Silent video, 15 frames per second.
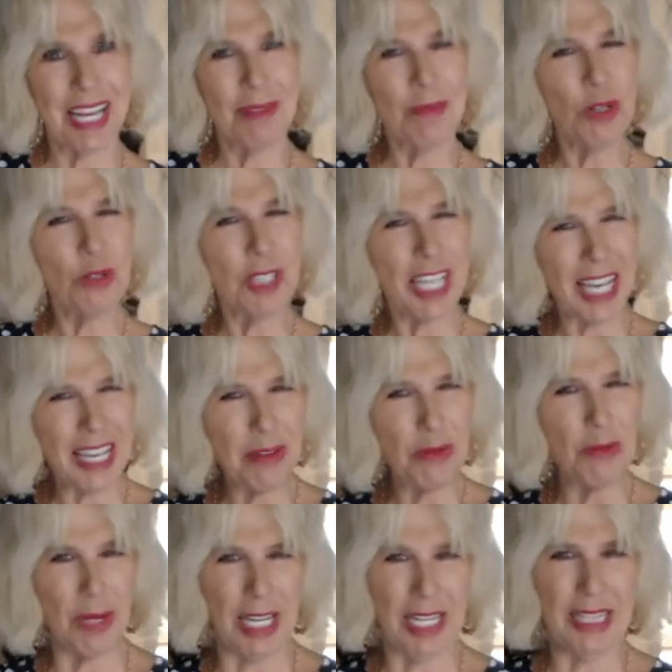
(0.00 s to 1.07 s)
I'm okay
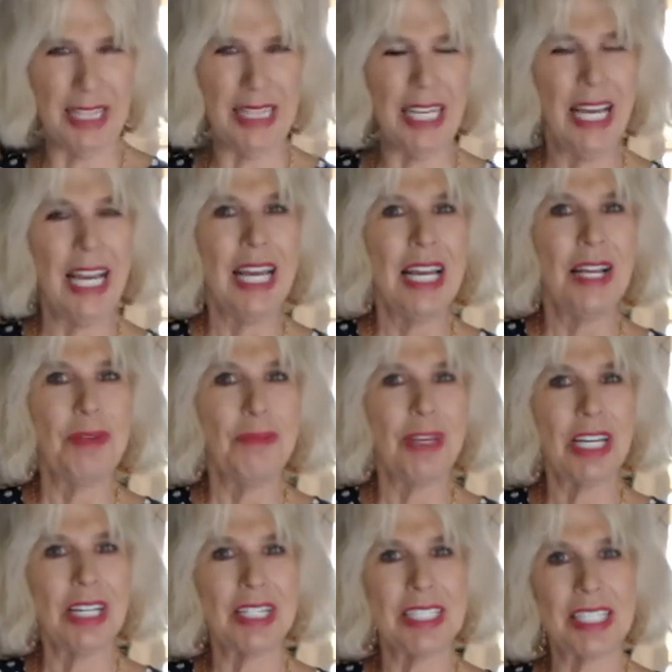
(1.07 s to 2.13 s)
with
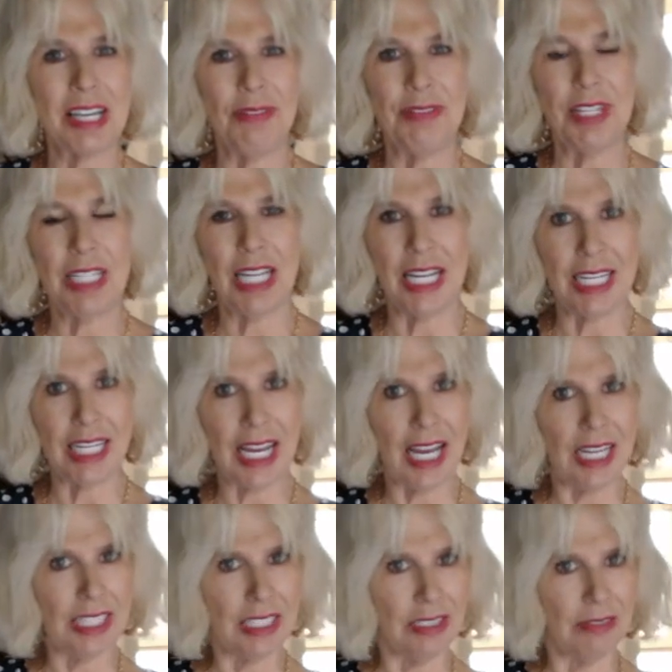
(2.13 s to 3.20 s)
because I feel like
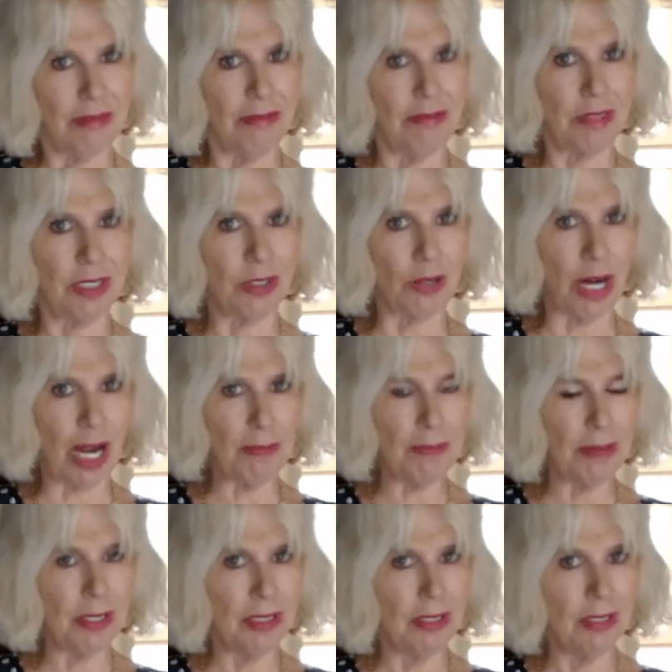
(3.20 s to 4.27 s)
I can
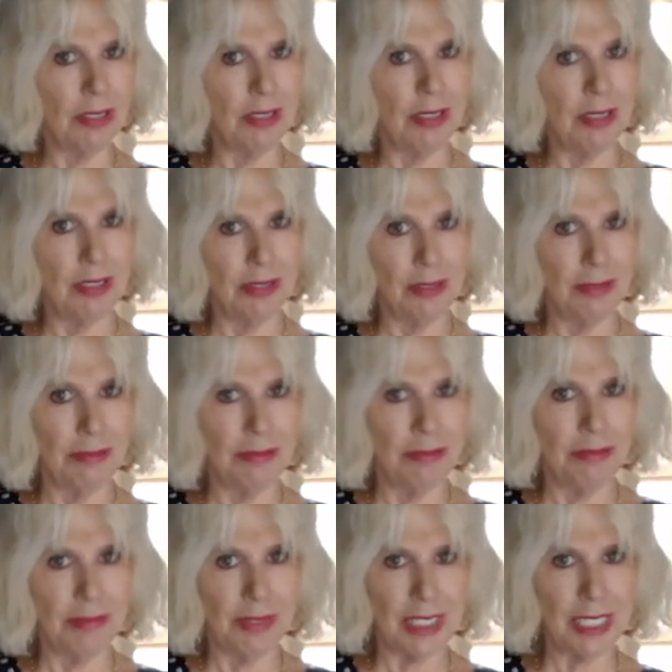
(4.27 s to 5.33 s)
drop
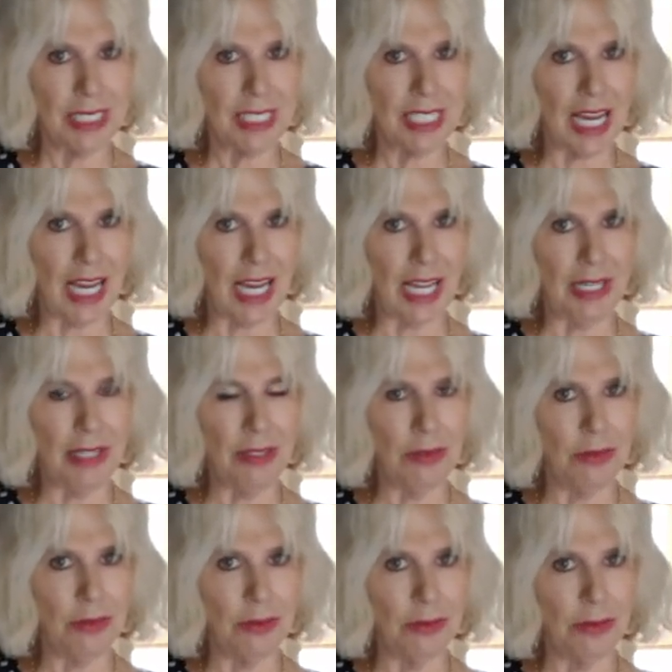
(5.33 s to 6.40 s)
this tie
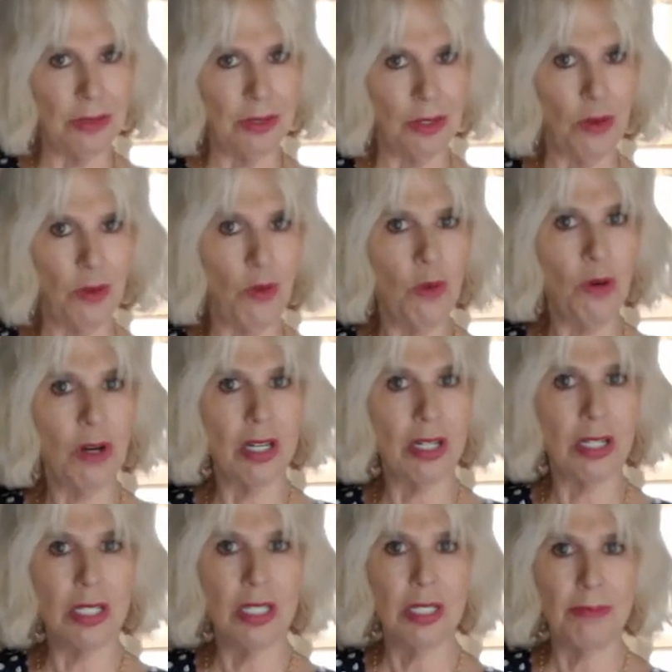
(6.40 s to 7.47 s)

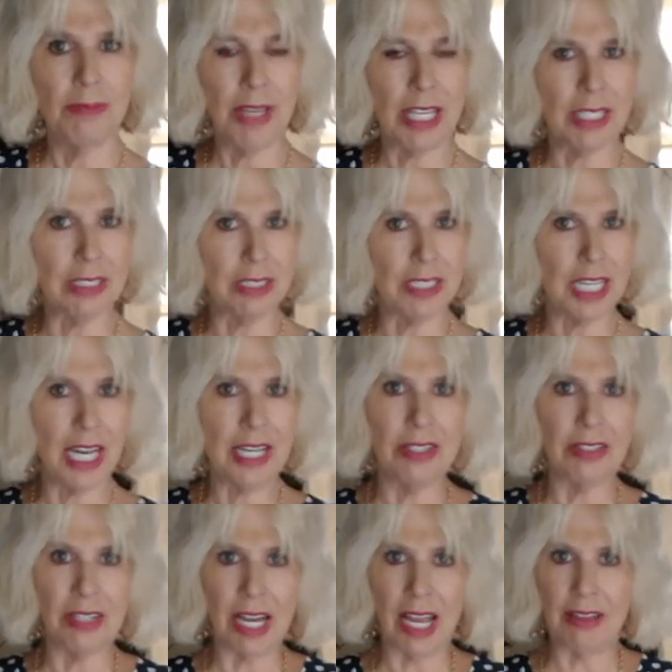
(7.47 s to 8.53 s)
or make it a little
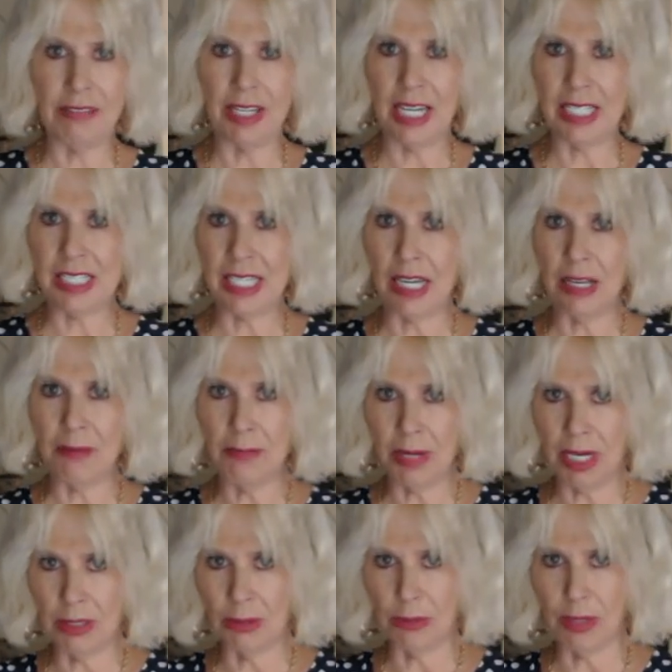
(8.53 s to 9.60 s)
tighter and have it as an
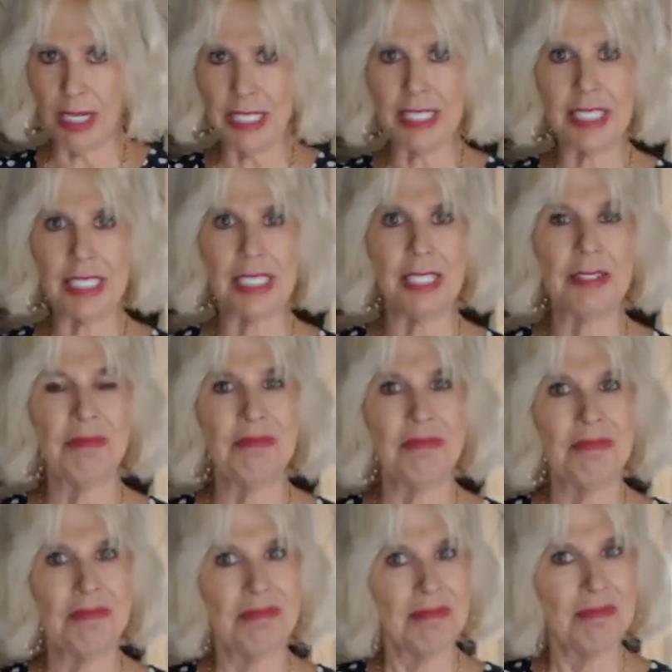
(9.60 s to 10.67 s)
empire waist.
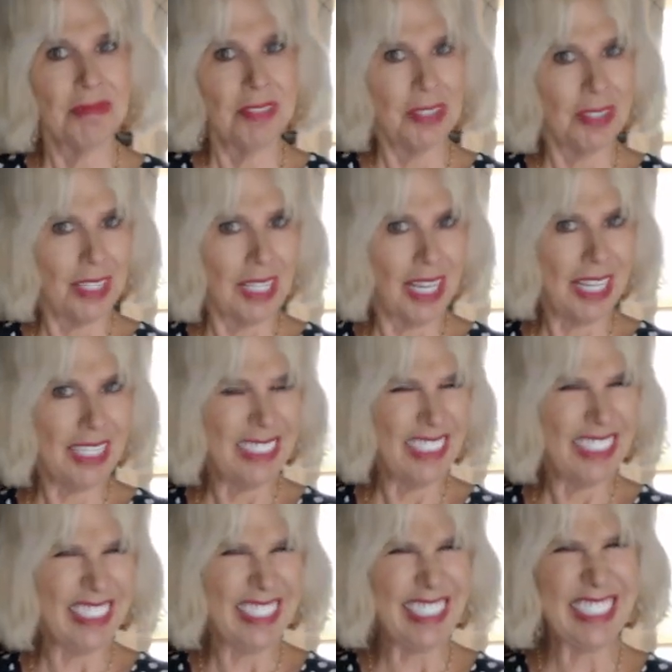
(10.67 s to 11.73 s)

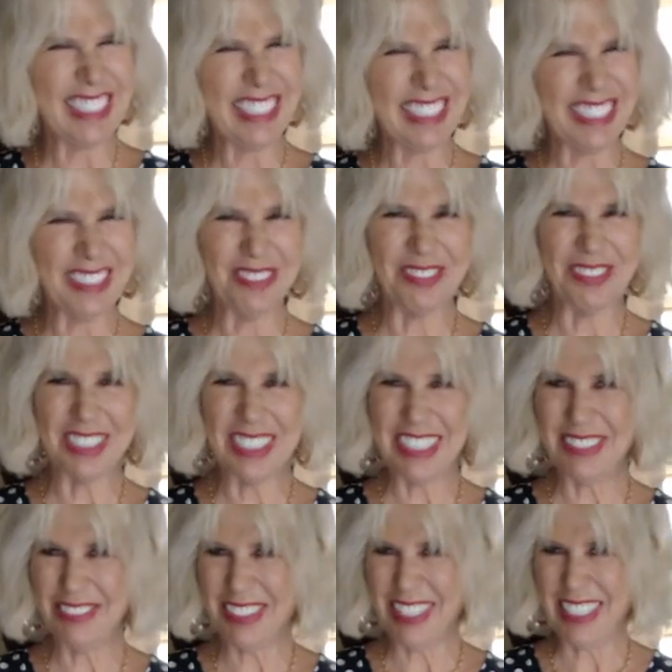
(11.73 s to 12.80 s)
And it's a little
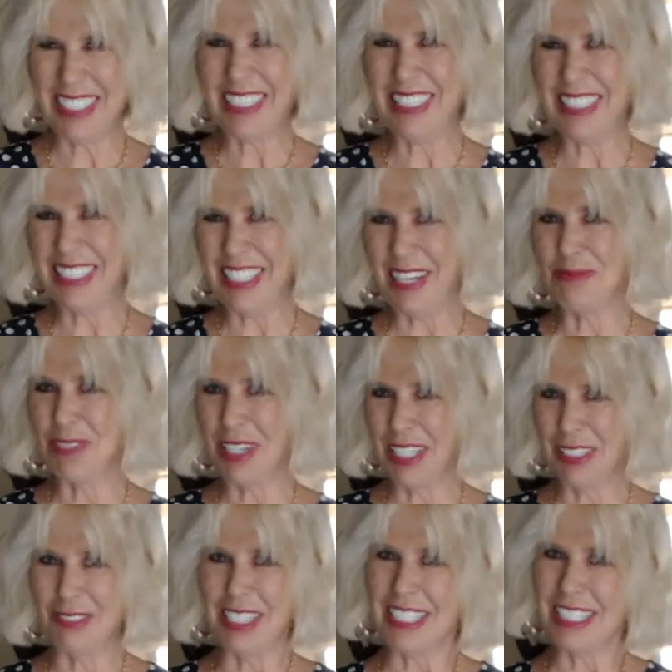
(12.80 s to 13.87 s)
forgiving, the
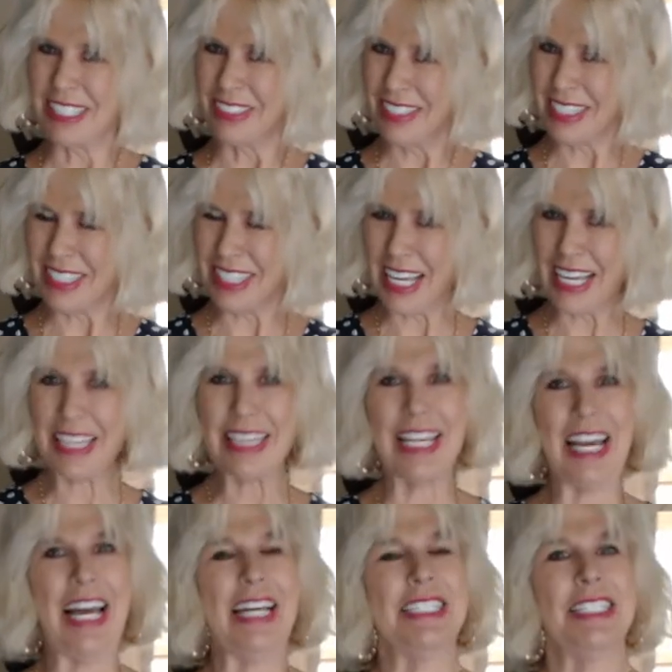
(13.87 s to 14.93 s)
empire waist, so I like
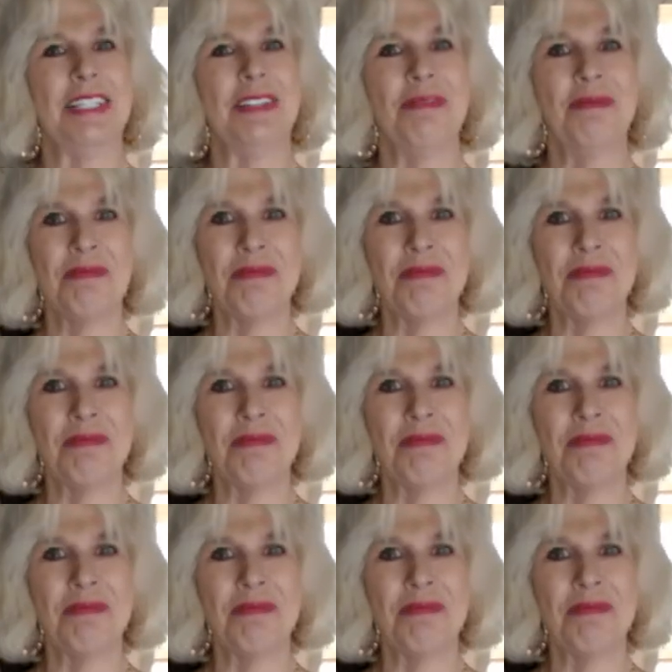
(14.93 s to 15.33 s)
that.